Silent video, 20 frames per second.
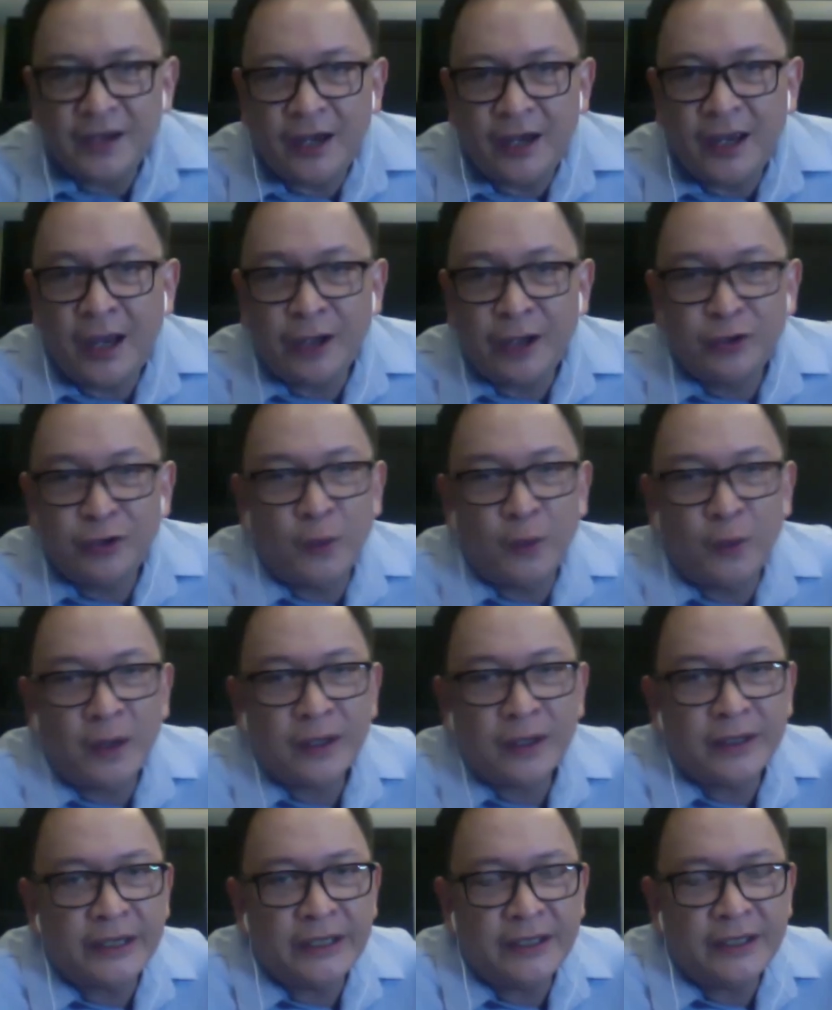I do
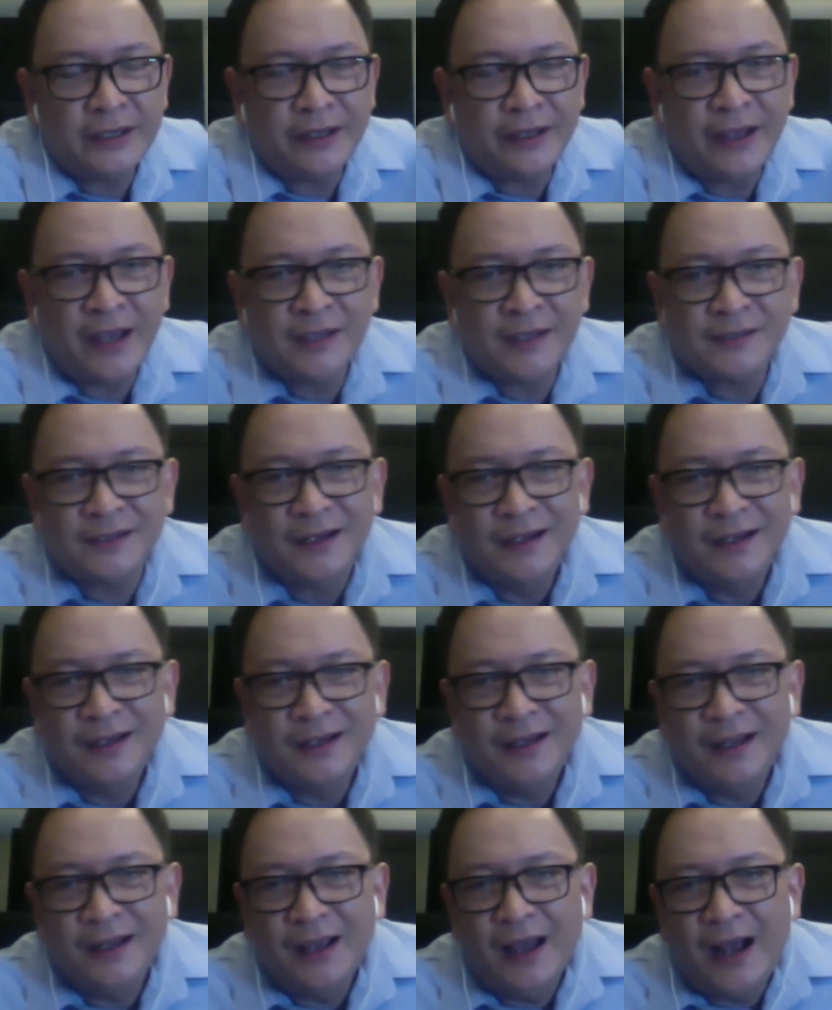agree, yes.
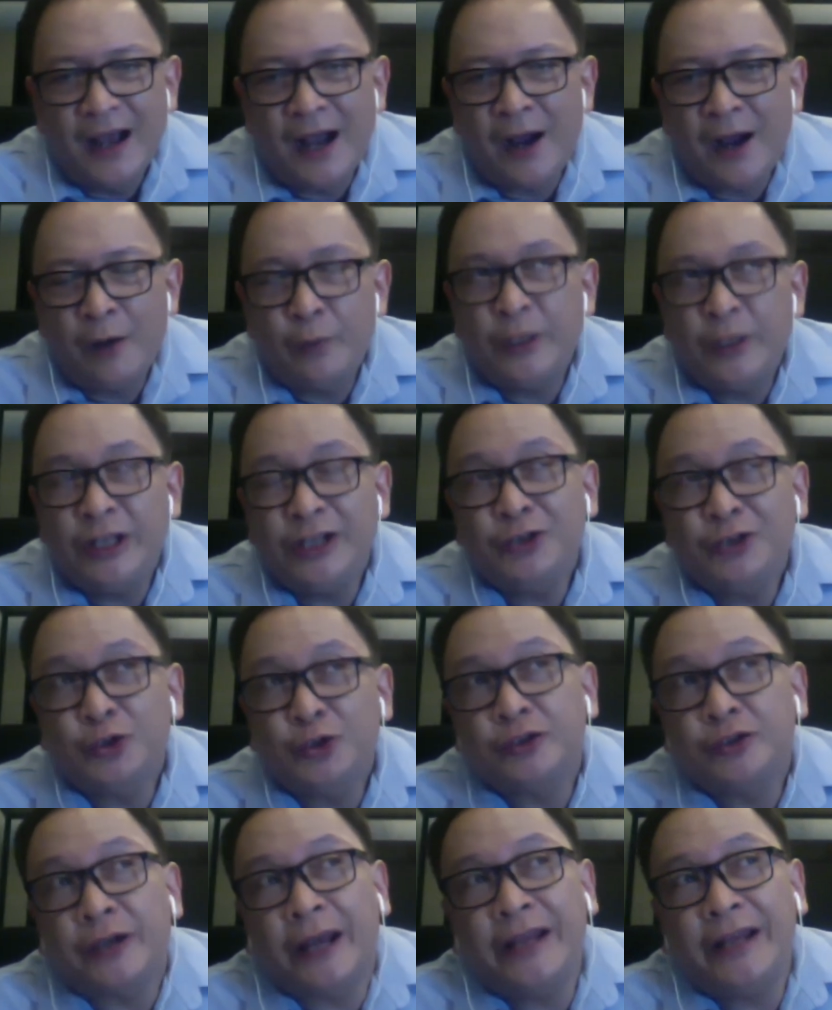We need to
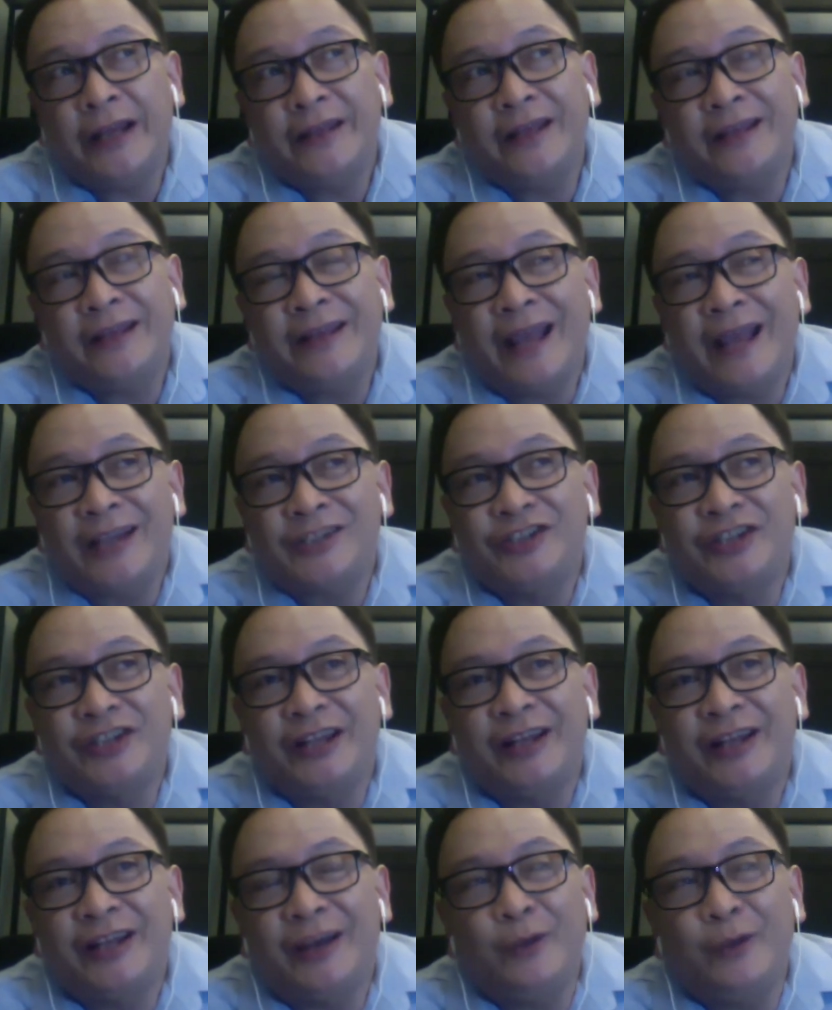train the next gen.
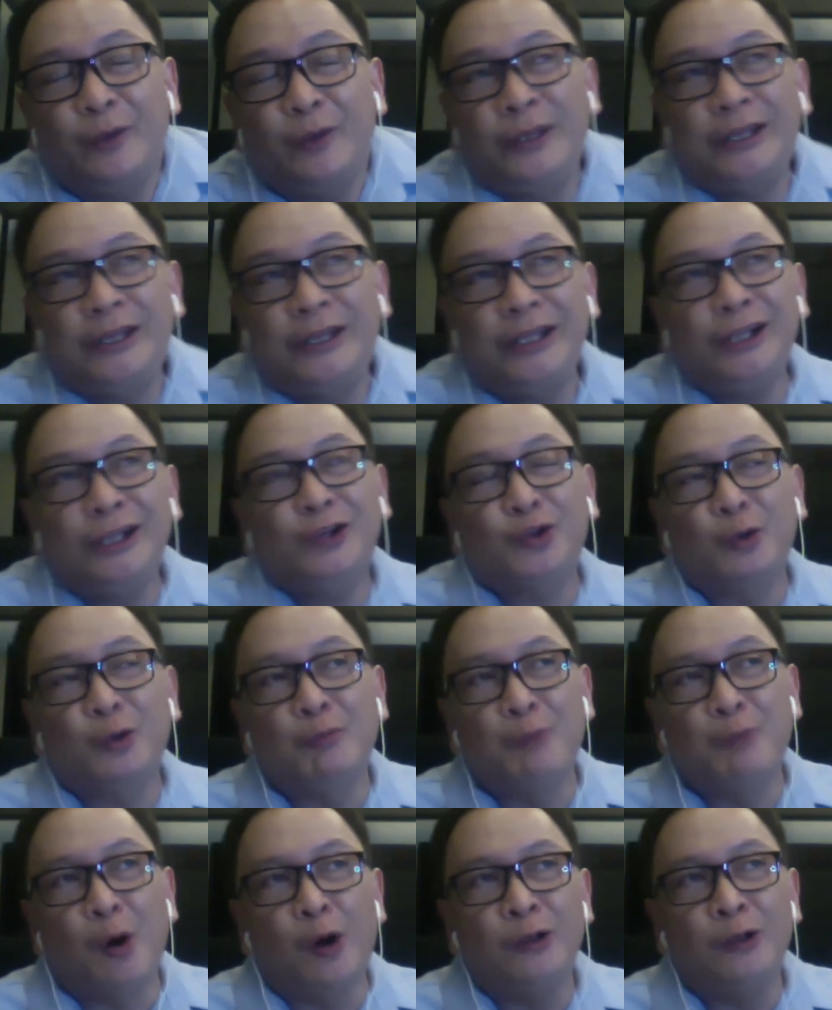We need to
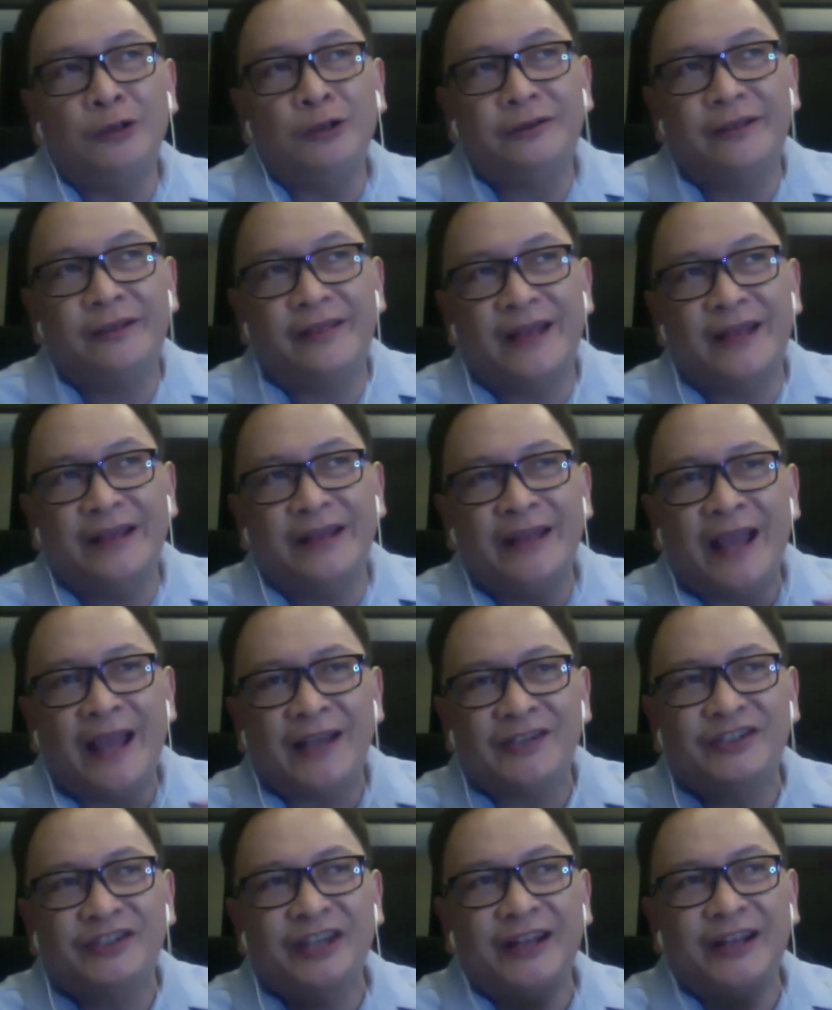mold the
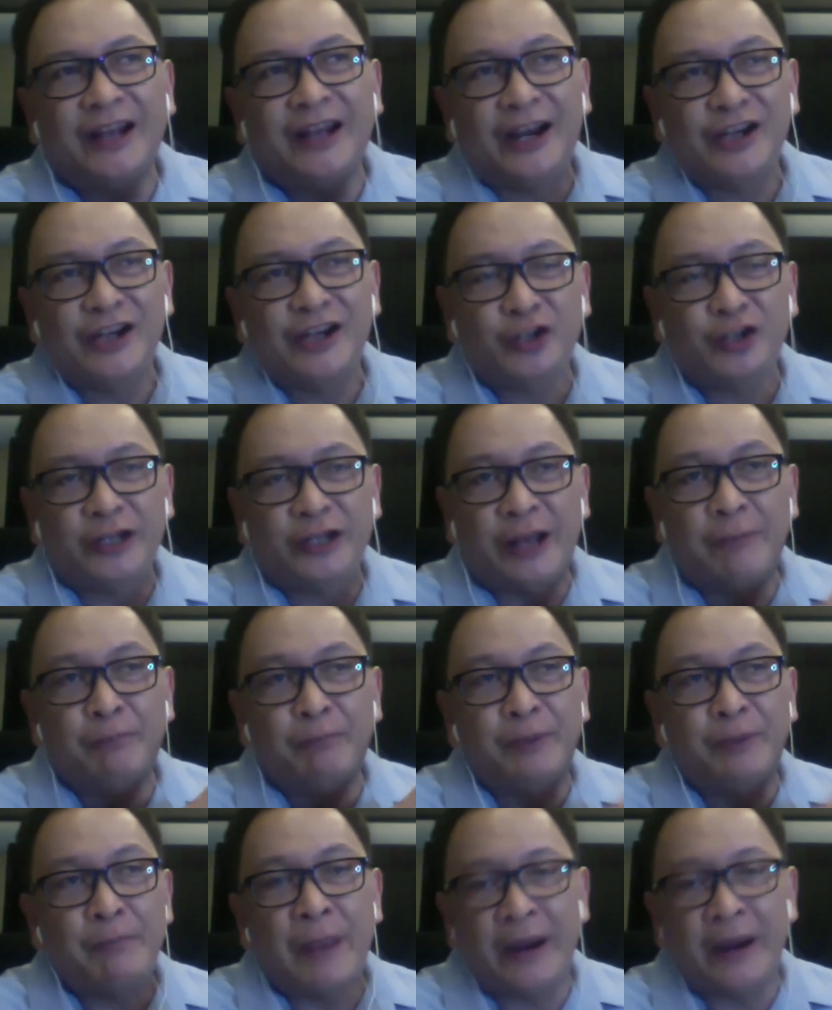next generation and
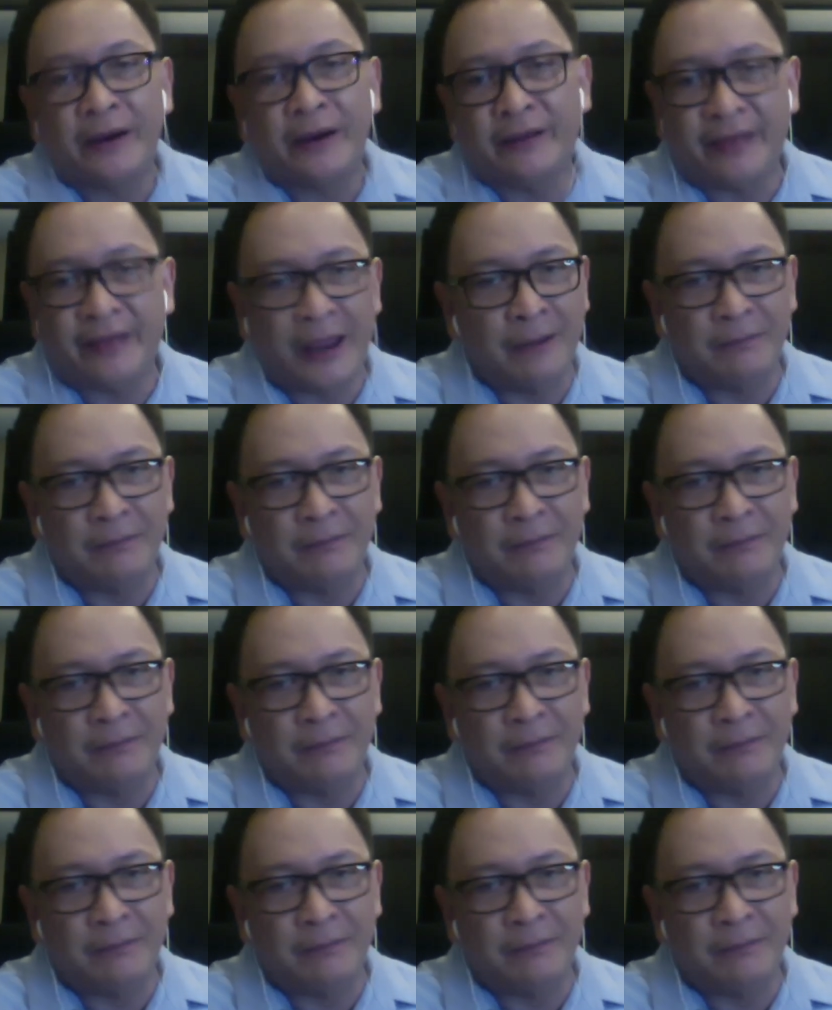prepare them.